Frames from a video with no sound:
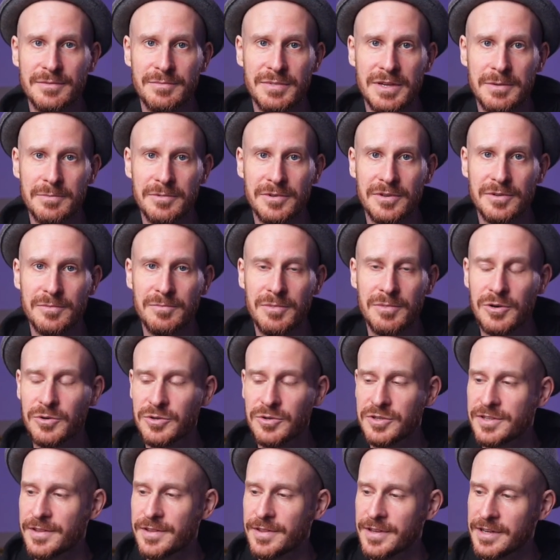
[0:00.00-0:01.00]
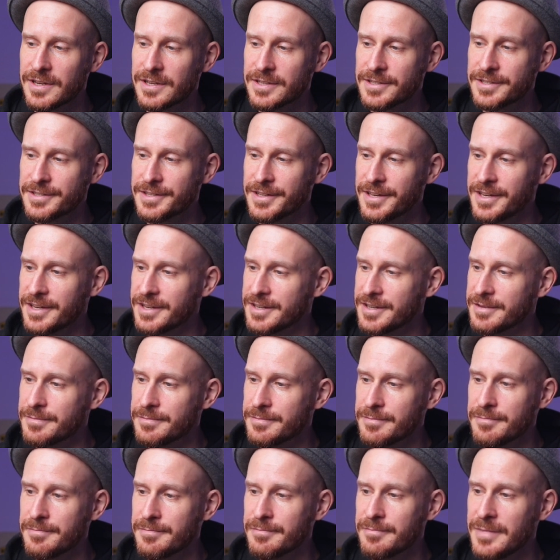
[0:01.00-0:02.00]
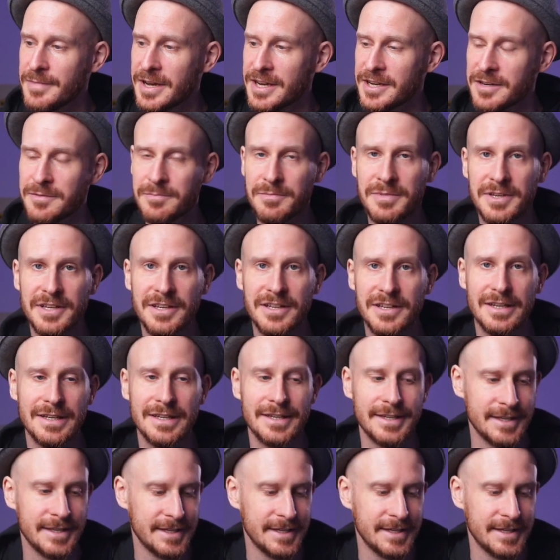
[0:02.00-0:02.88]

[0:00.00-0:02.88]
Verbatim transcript: people post things that might be